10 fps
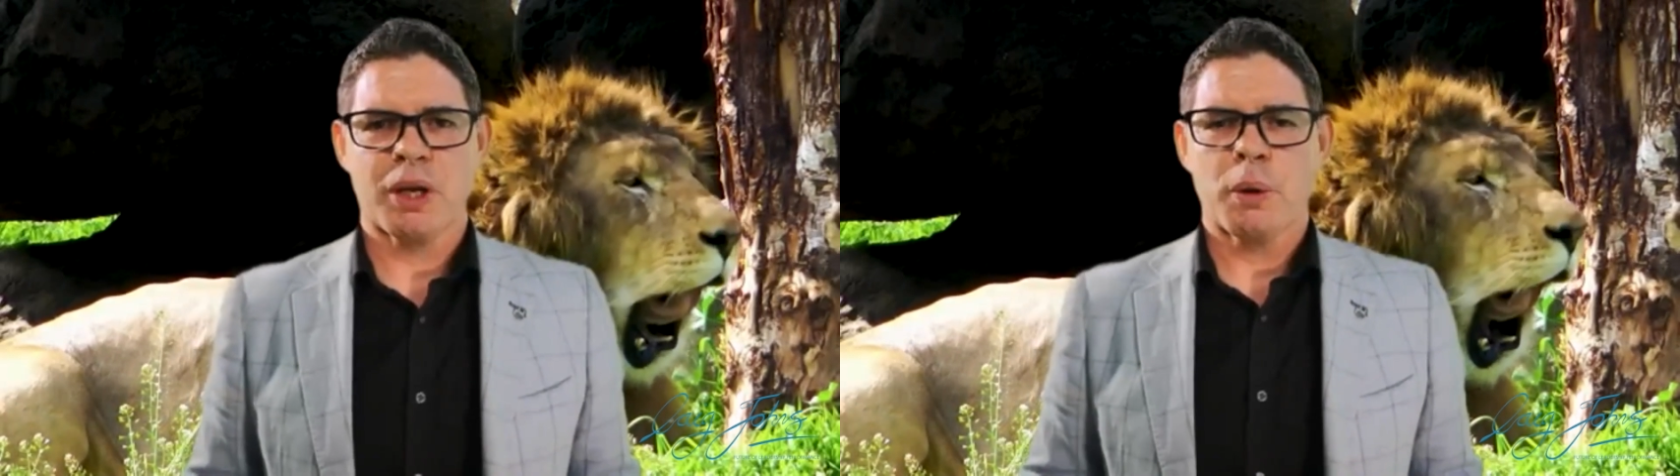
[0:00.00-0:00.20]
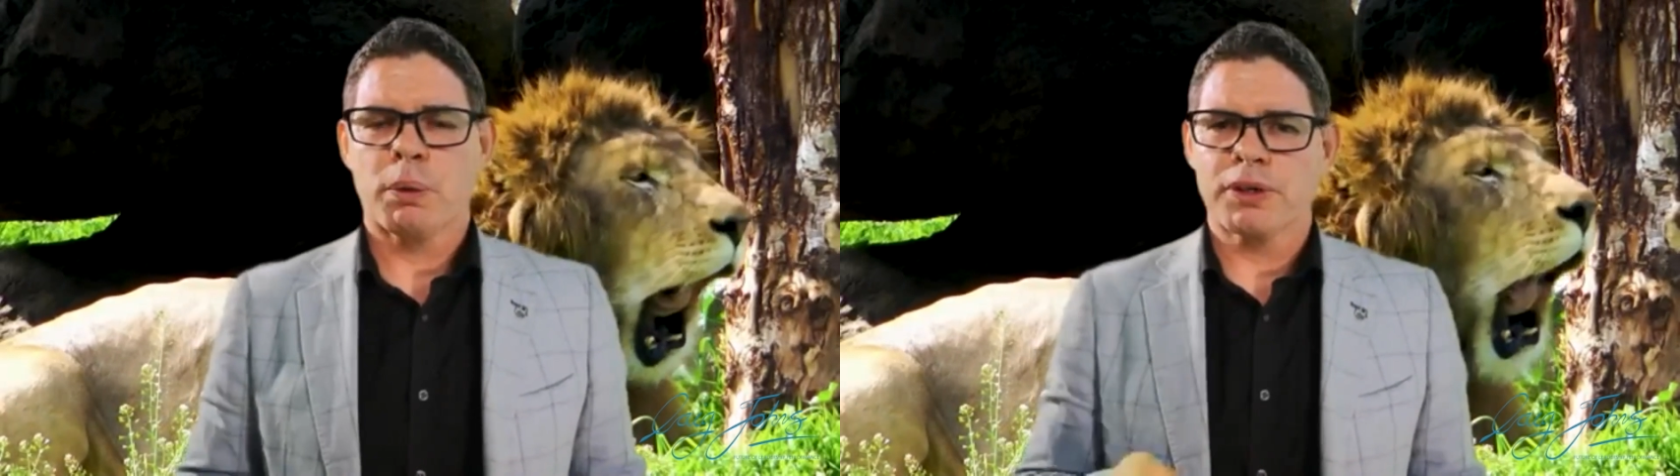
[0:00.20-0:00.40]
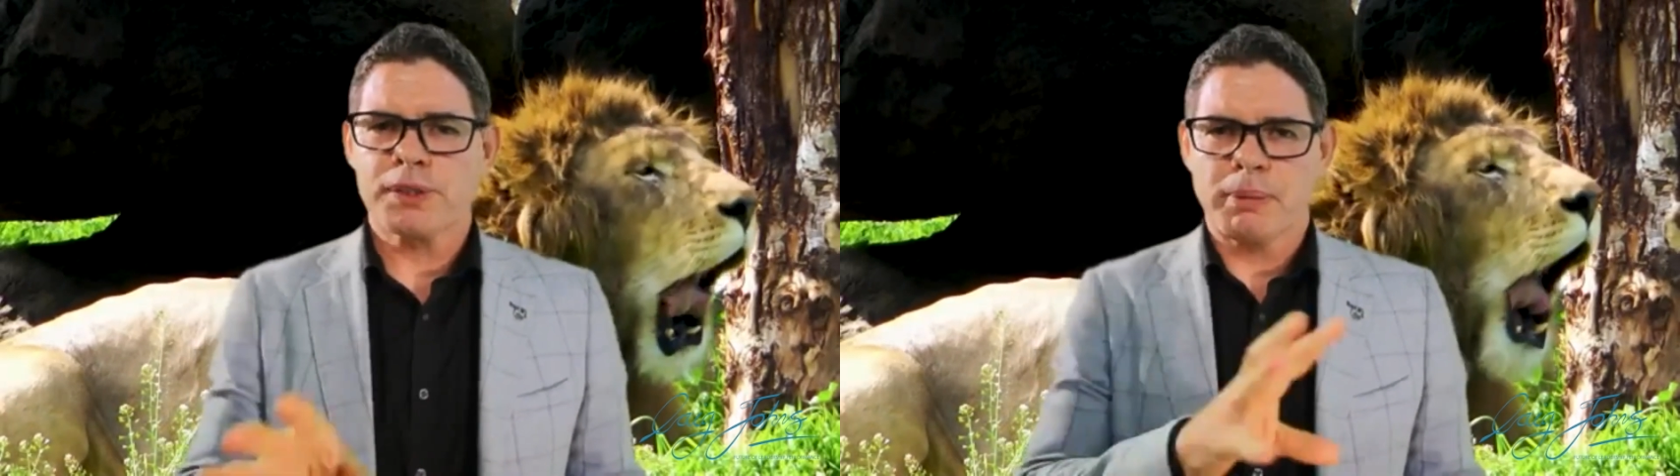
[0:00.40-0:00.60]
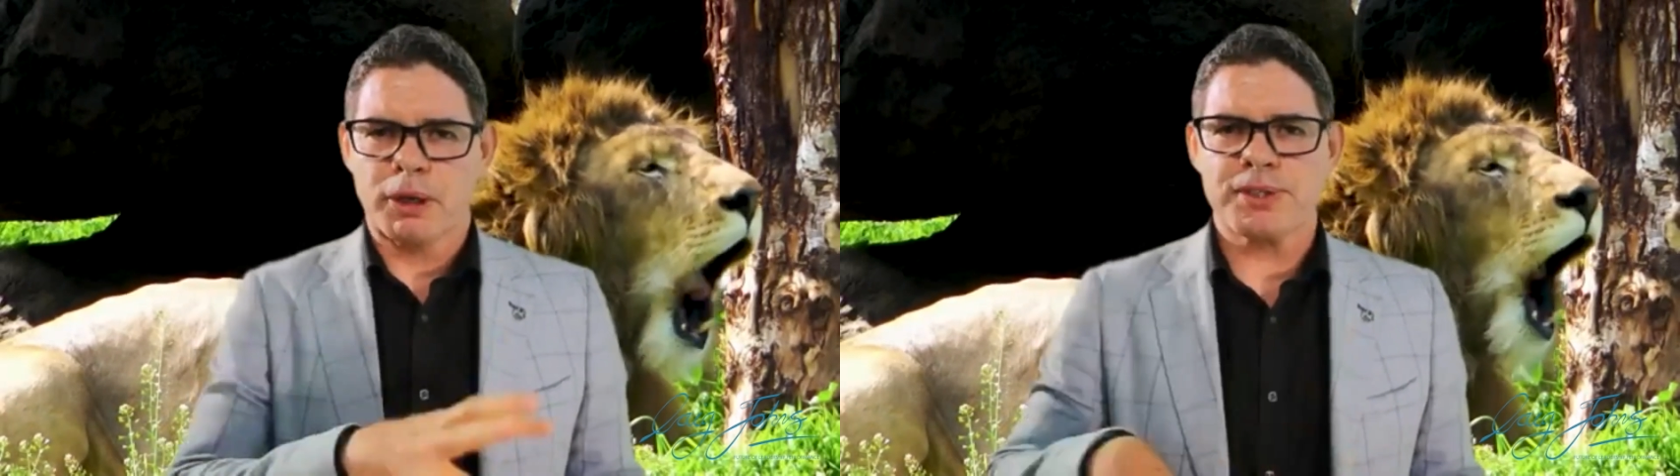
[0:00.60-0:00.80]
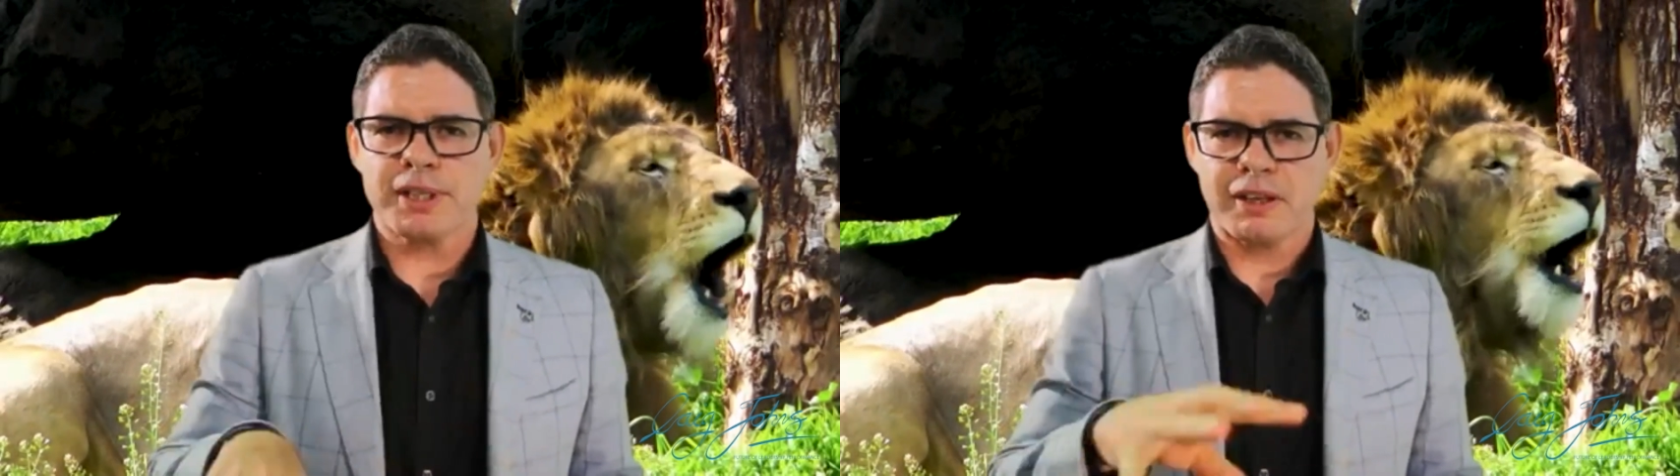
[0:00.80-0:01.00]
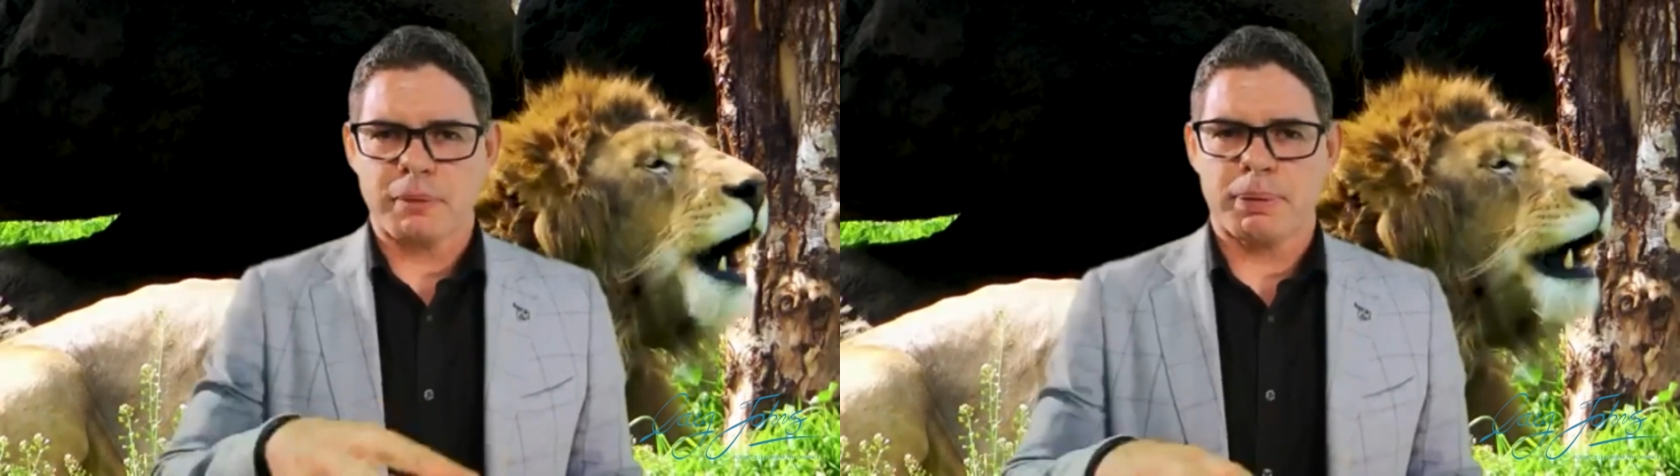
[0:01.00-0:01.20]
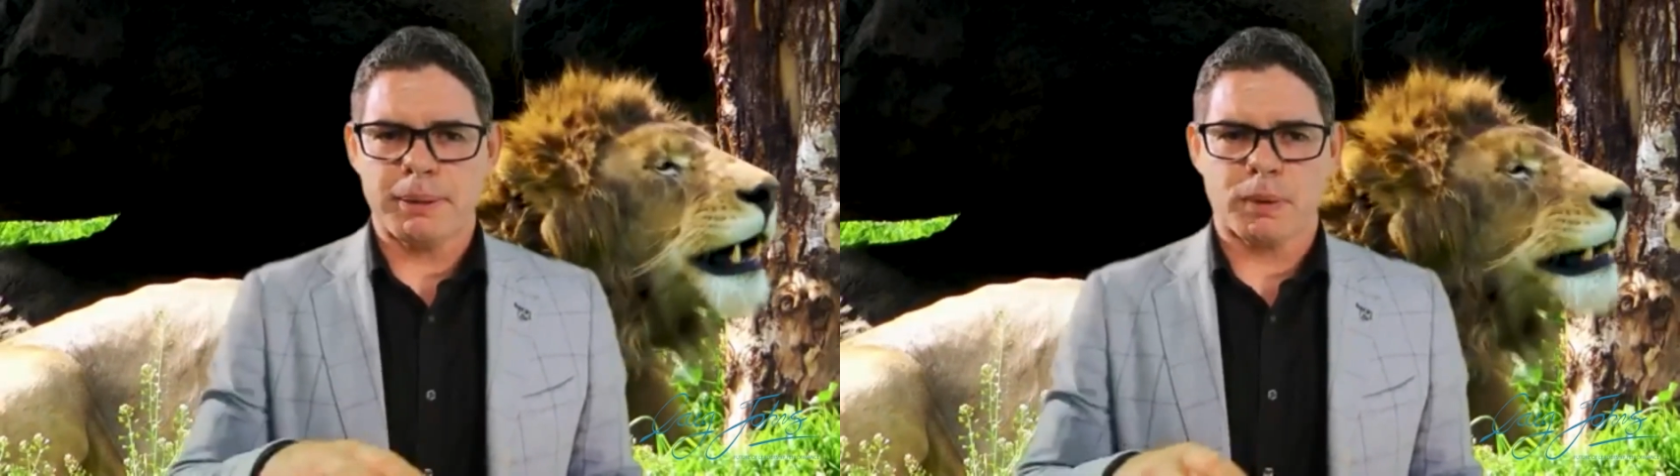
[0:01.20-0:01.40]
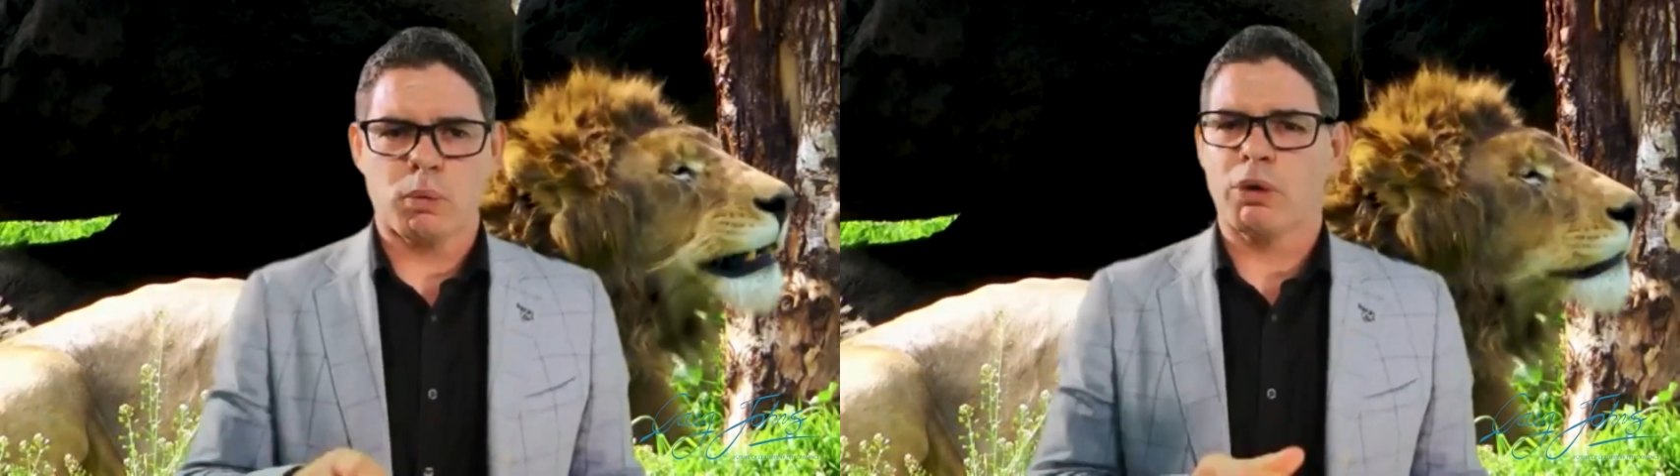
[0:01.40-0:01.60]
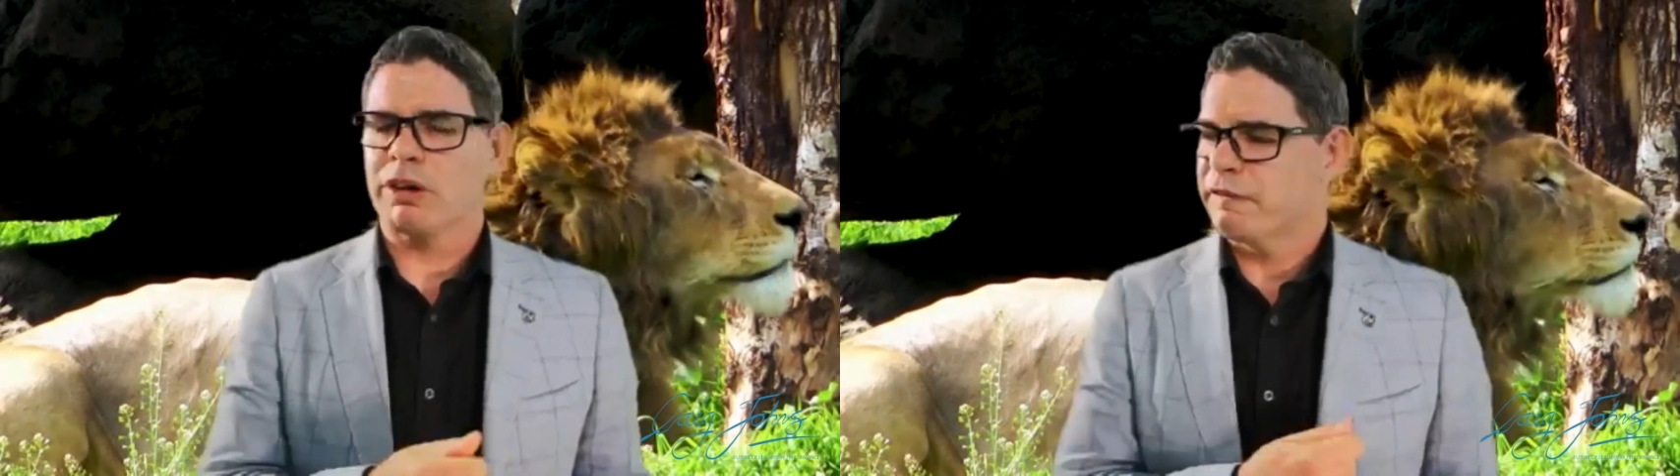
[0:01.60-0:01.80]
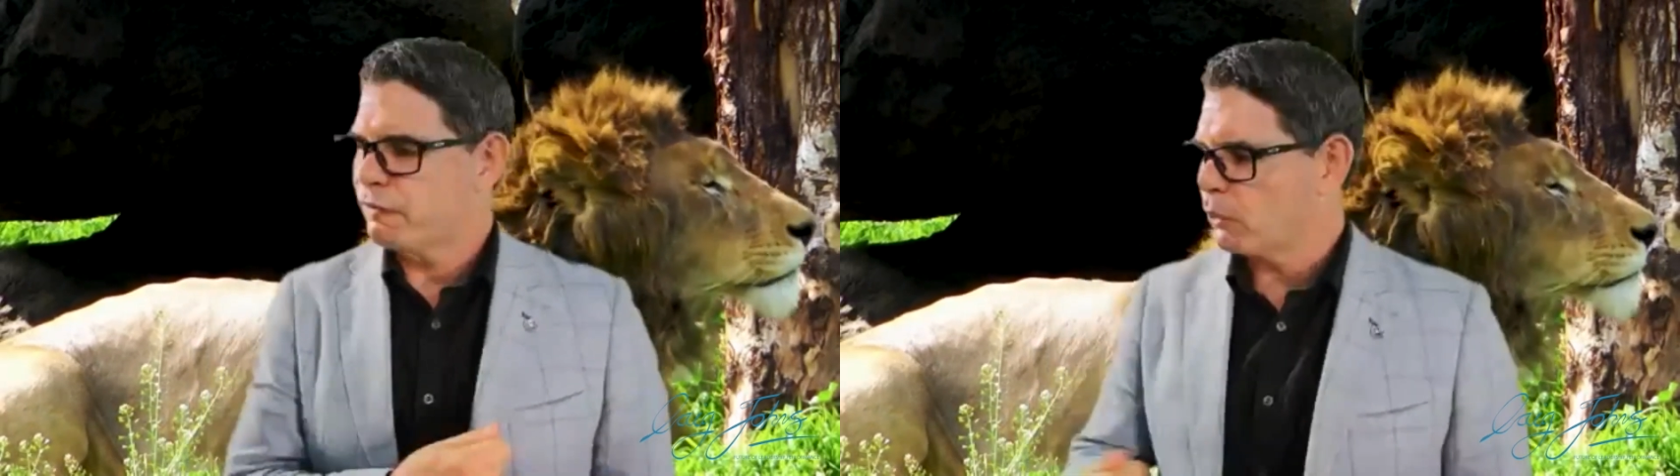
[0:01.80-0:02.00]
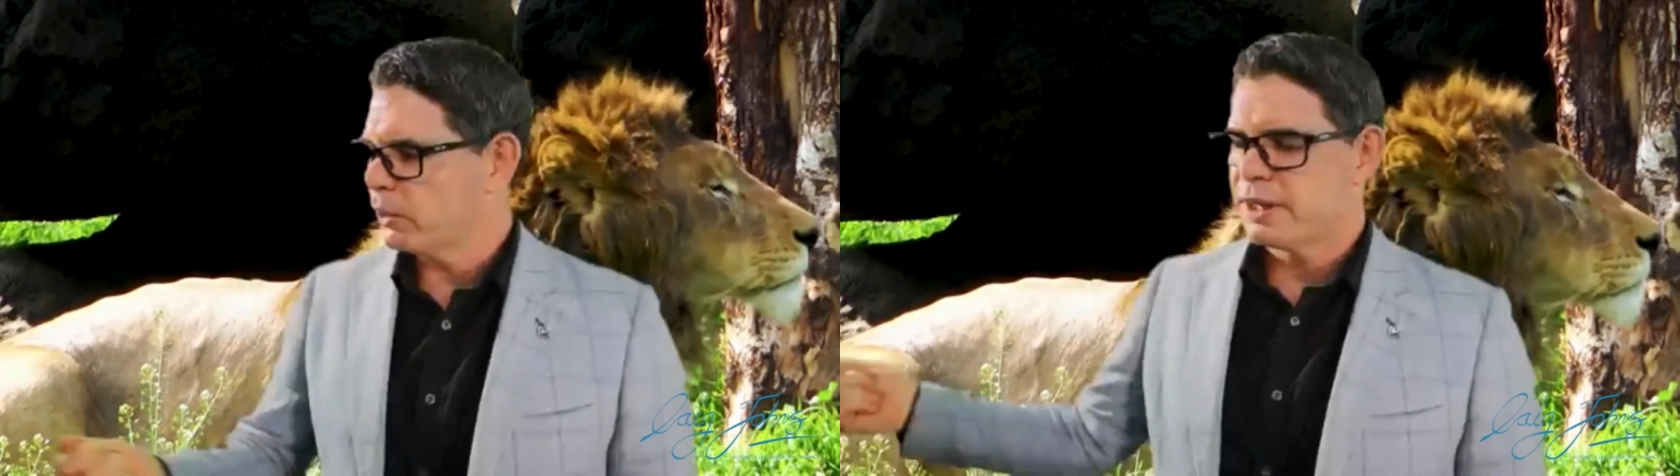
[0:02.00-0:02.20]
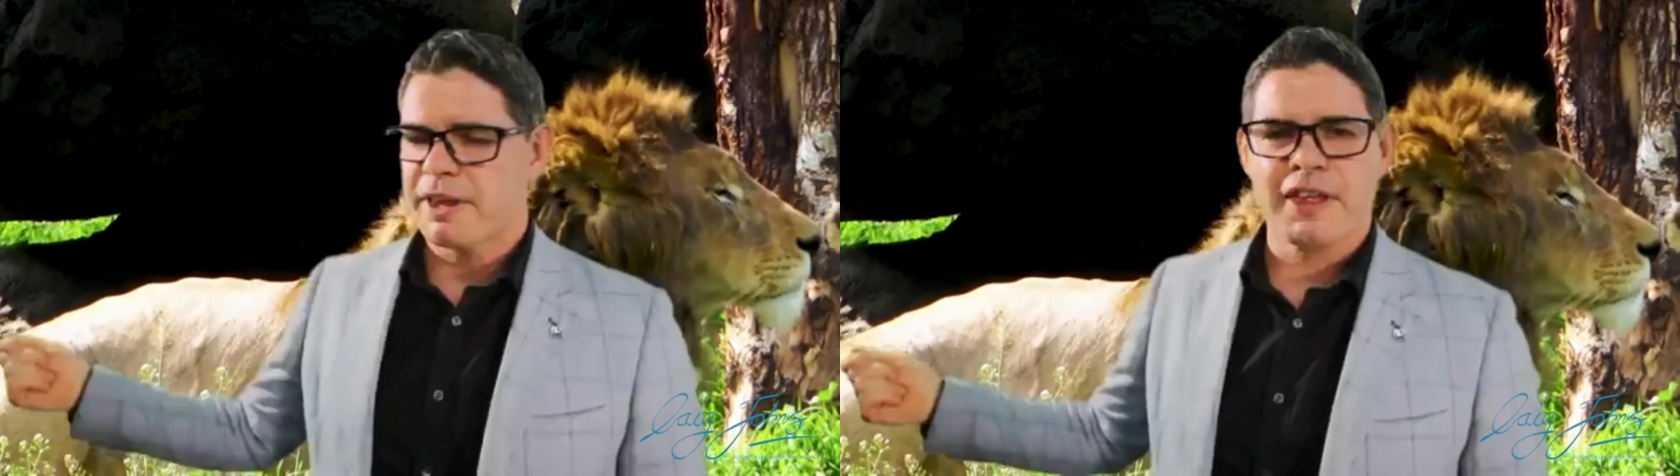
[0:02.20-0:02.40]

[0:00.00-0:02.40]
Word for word: Whereas most other people will avoid